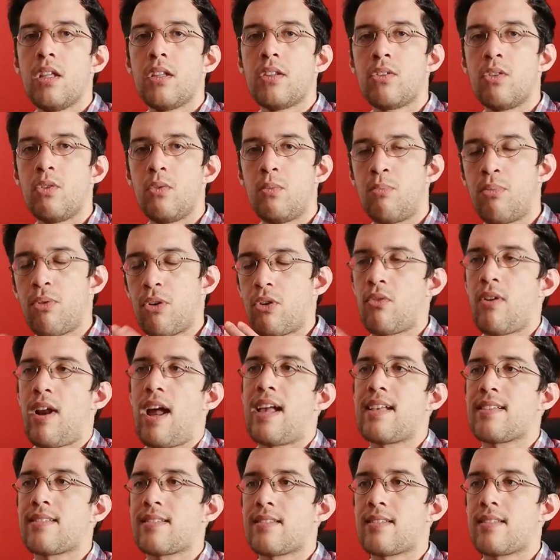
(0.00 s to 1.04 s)
to
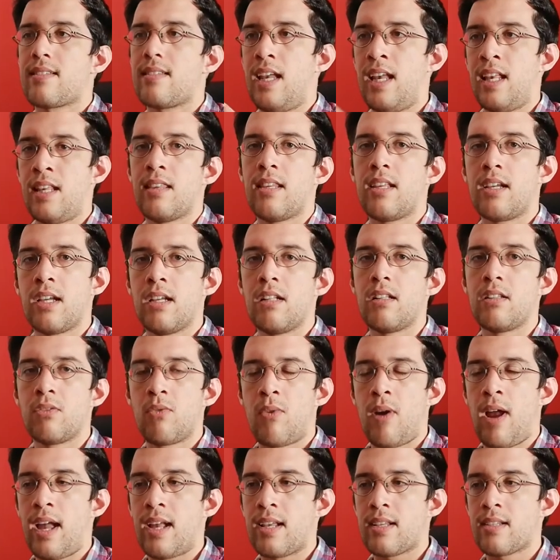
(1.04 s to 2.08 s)
progress in the guild
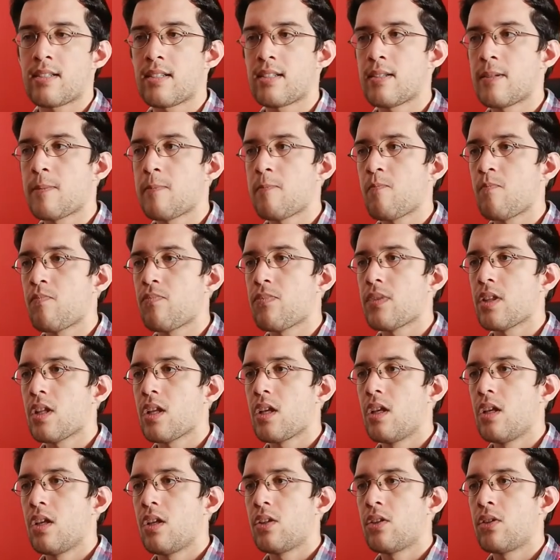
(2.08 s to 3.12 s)
ranks
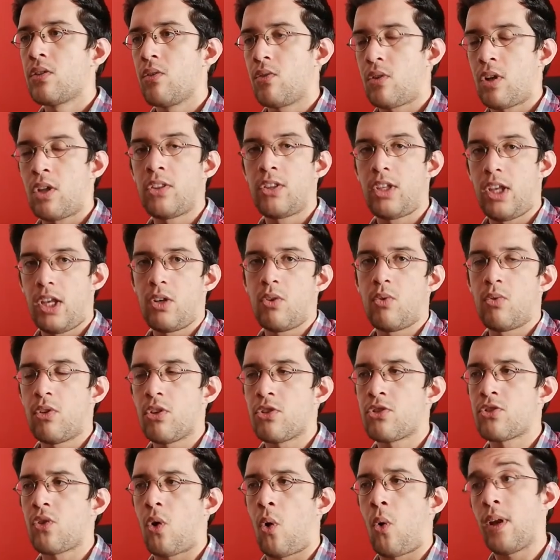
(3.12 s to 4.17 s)
to continue the
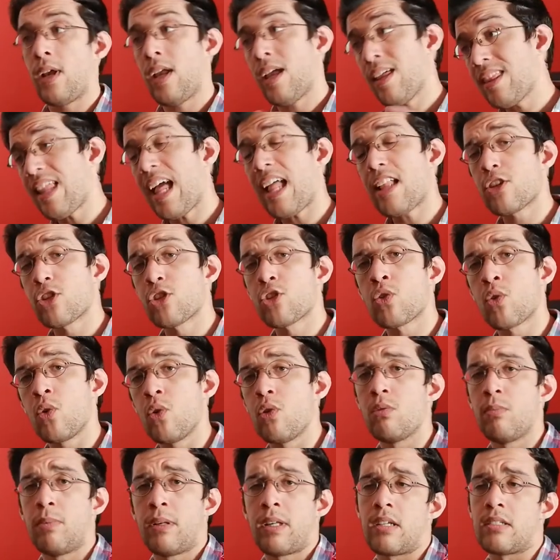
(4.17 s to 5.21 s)
story. And that's
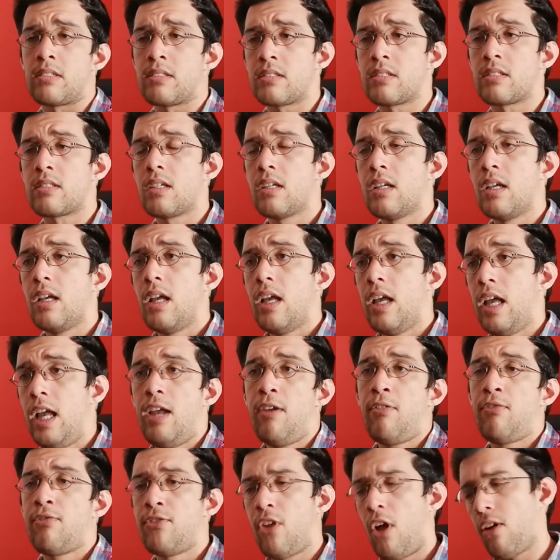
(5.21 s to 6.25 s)
cool because
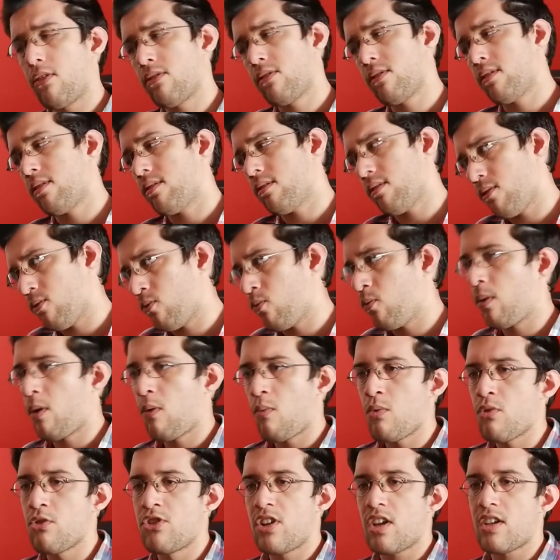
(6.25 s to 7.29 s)
if not, we
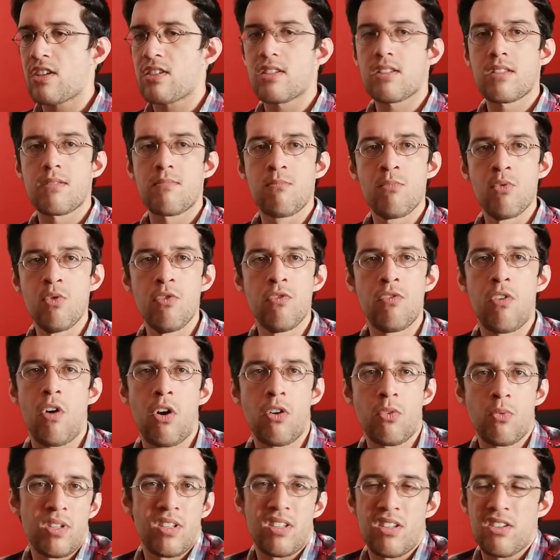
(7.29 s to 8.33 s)
would just move
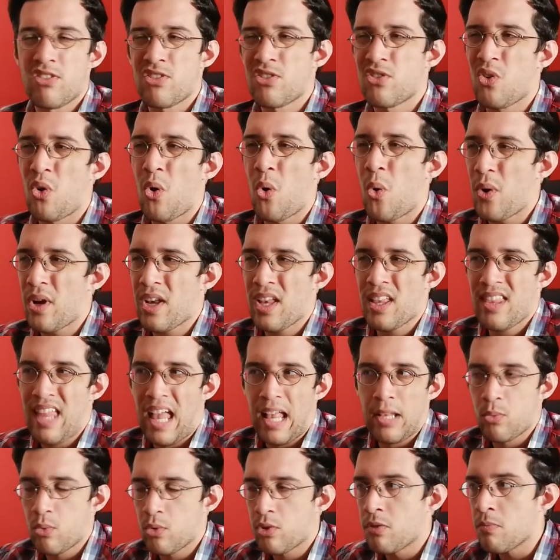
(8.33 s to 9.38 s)
on with the story and
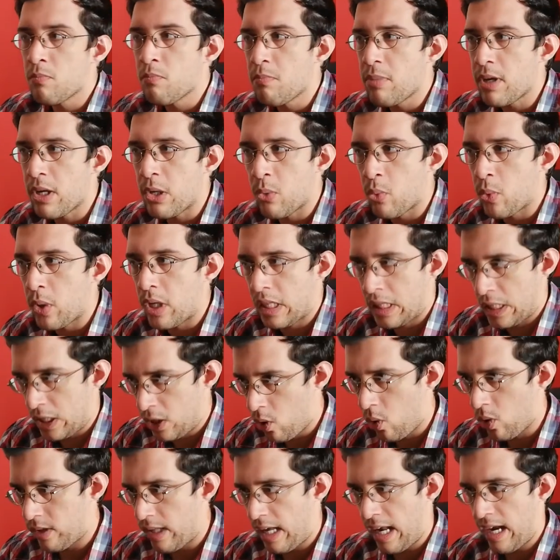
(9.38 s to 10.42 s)
that wouldn't be really
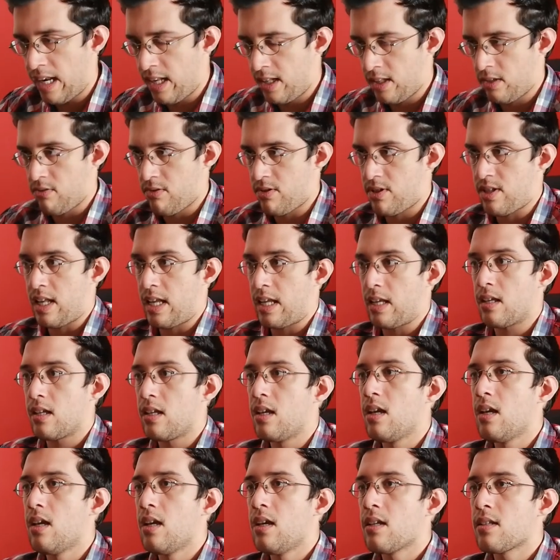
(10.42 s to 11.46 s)
all that interesting.
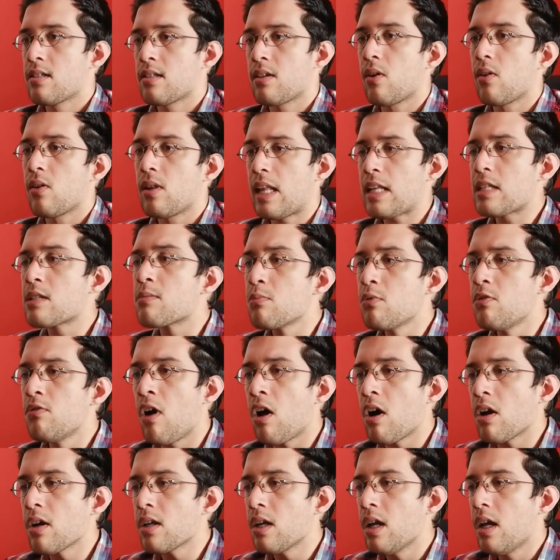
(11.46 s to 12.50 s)
So let's move
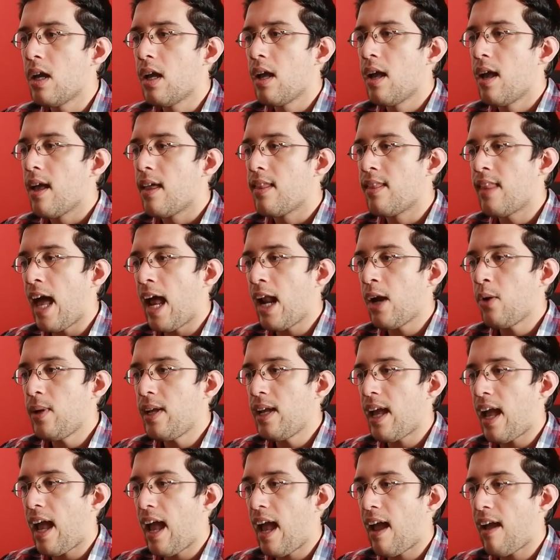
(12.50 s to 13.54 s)
on. Then we
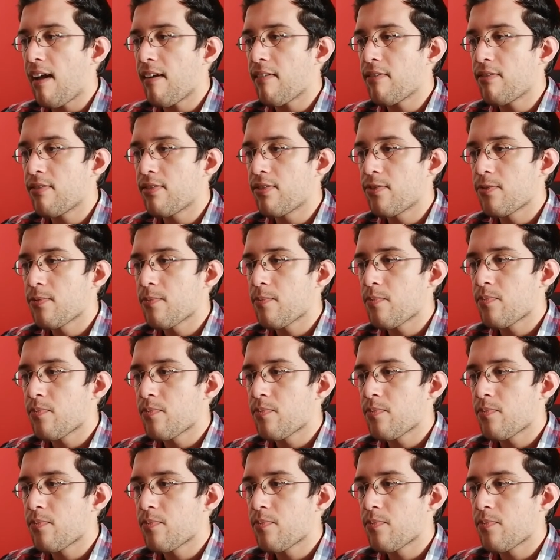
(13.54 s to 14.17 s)
have